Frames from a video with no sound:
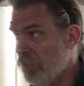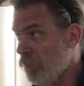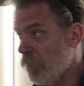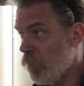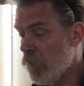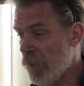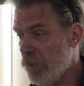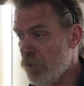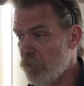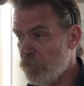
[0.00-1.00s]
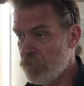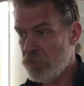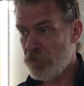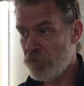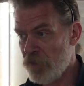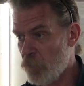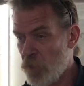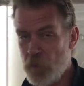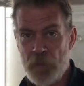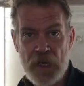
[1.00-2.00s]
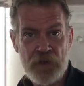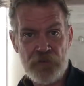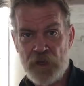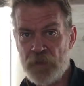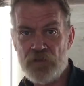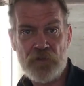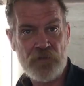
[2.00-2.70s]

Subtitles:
They're a little bit wider. They're the same wheelbase, same engine,